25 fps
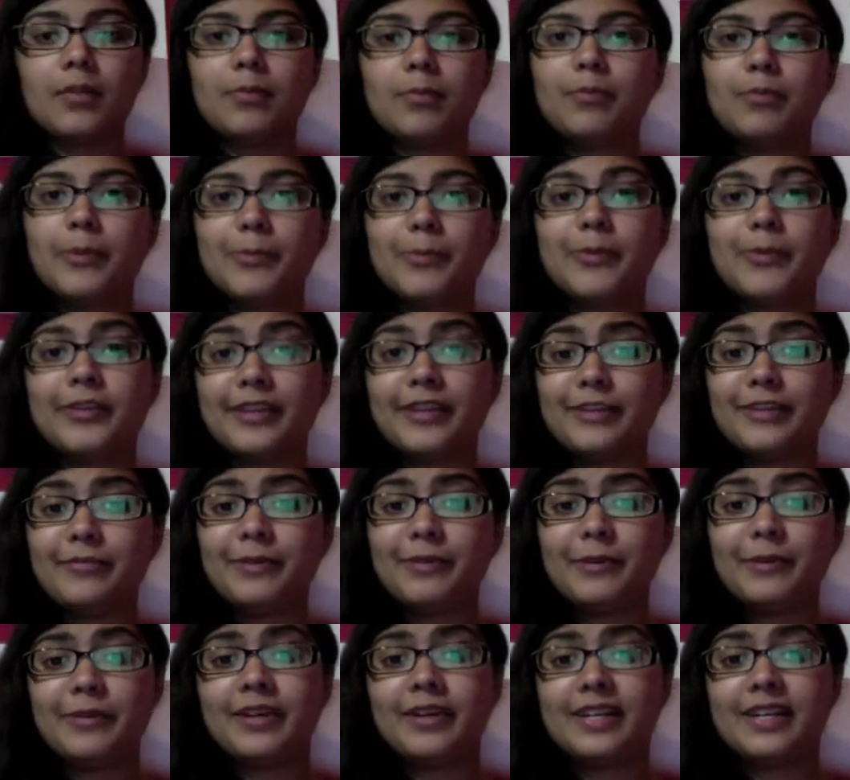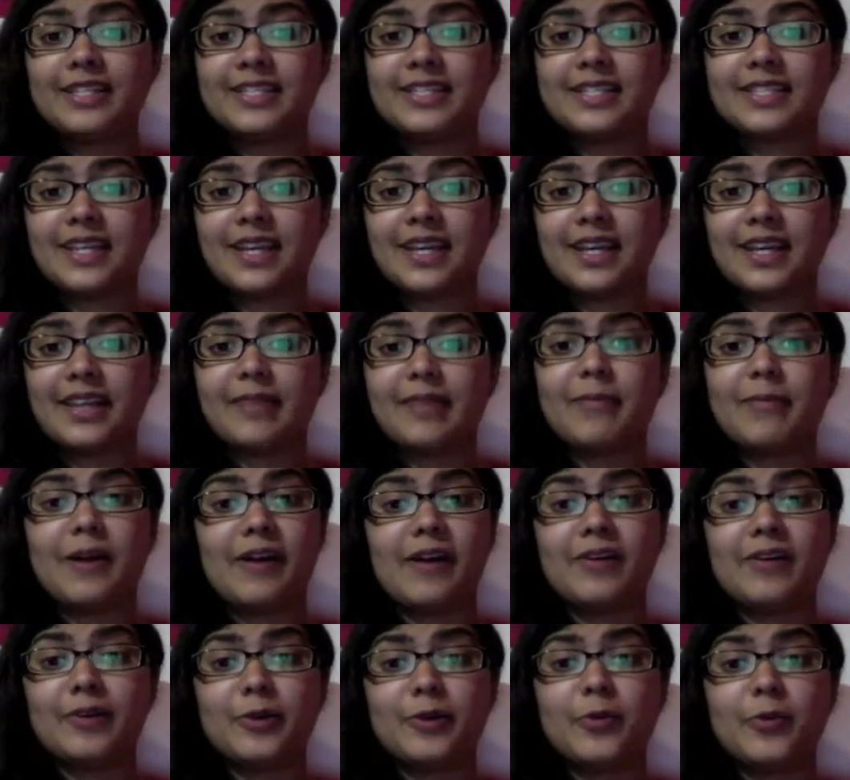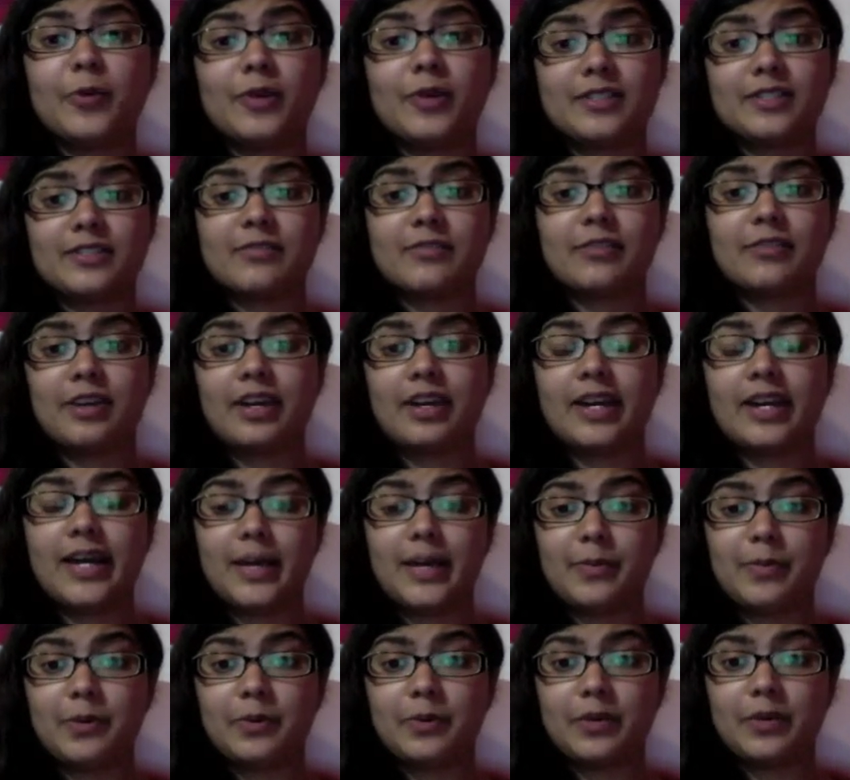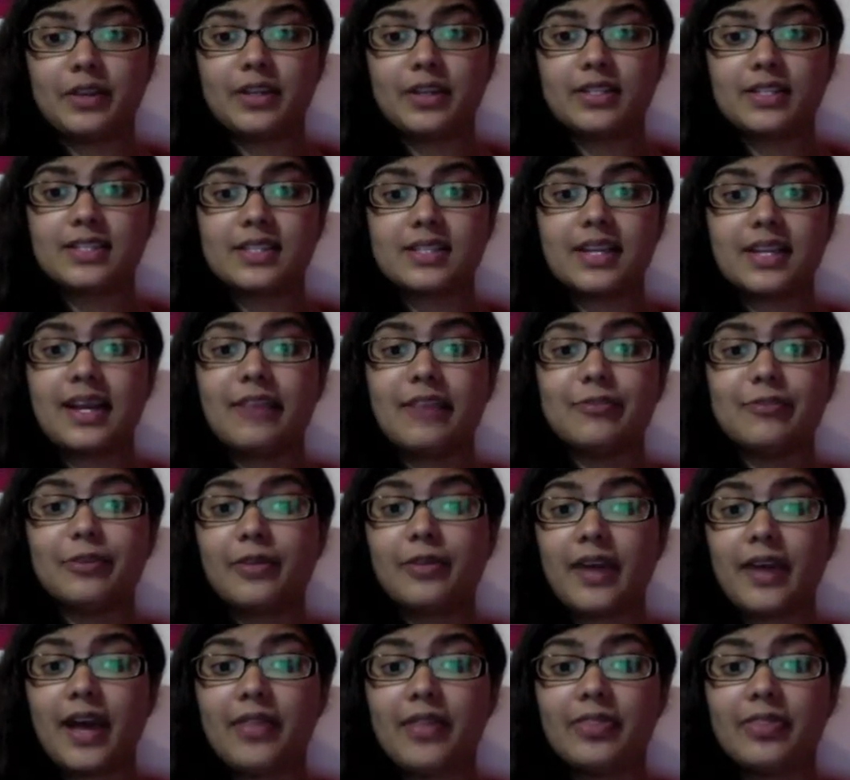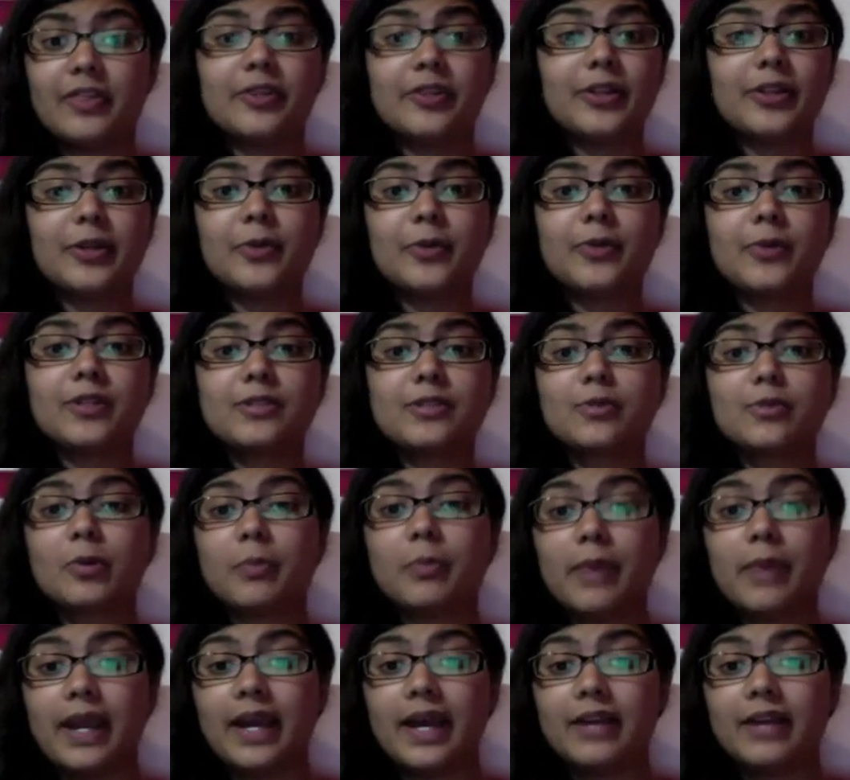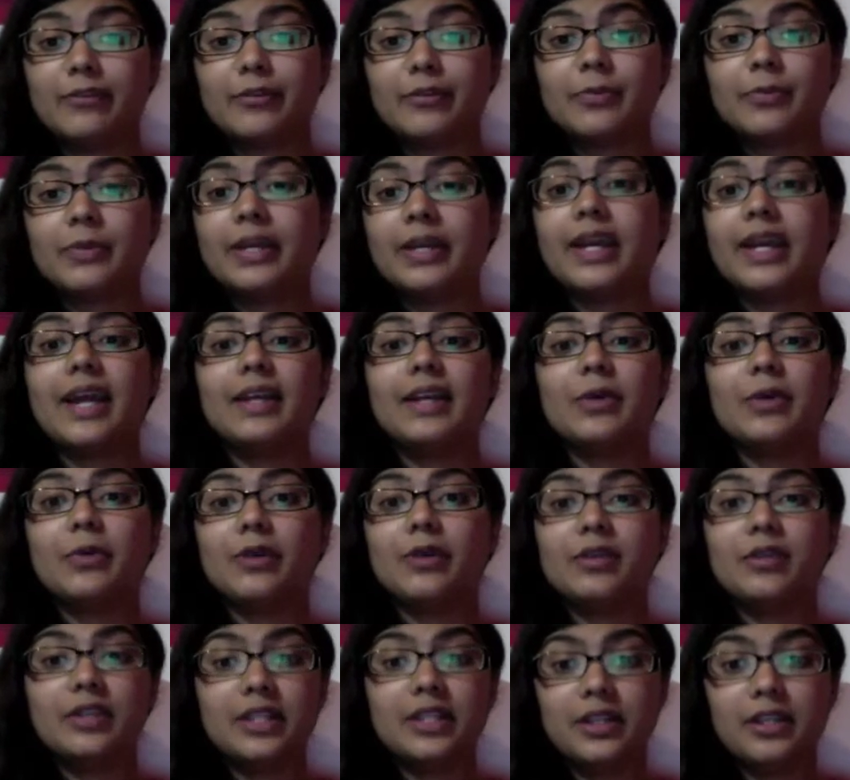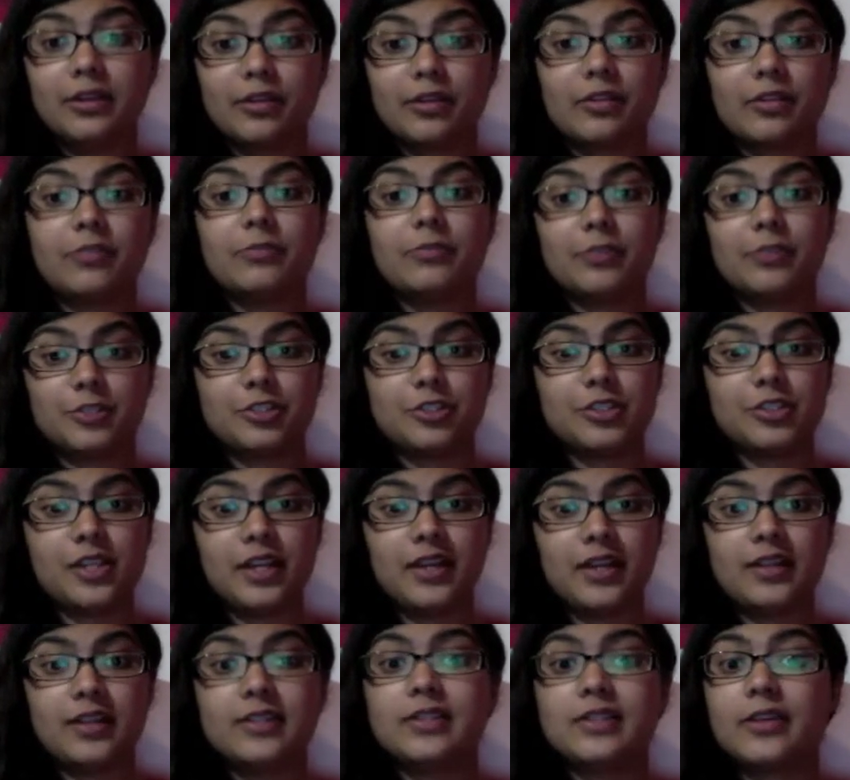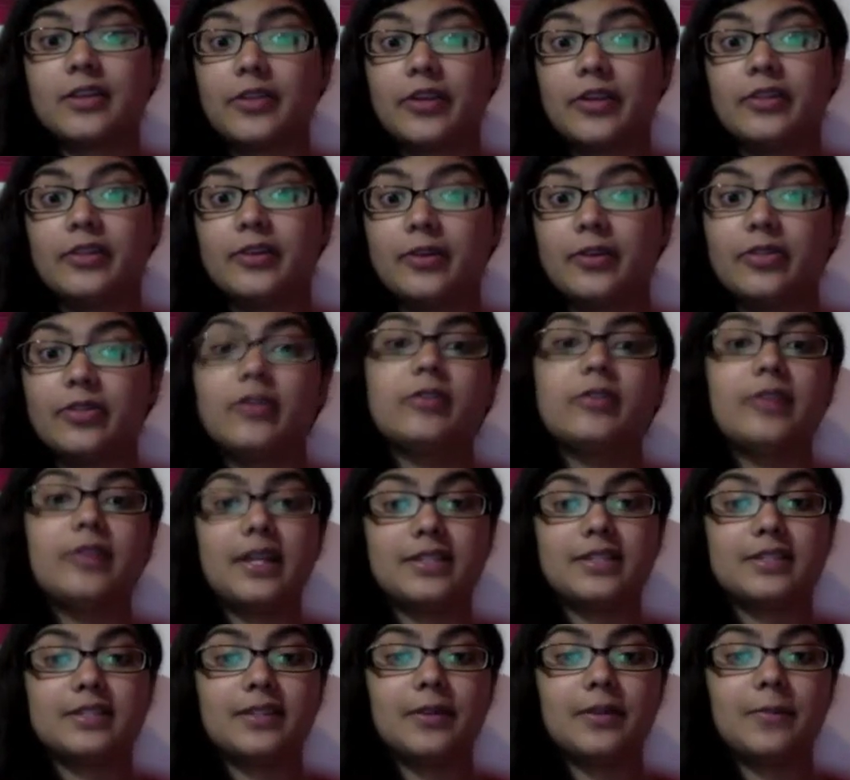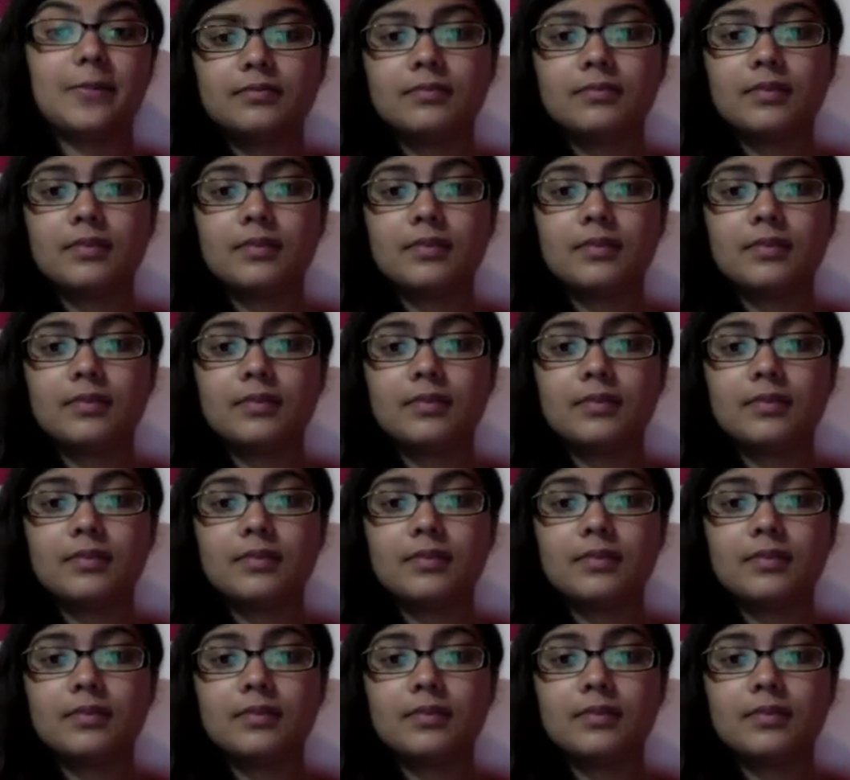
But believe me when I say that my uncle wasn't very happy with us, and after that, the little ones were banned from being anywhere near the fish tank until they learned their lesson.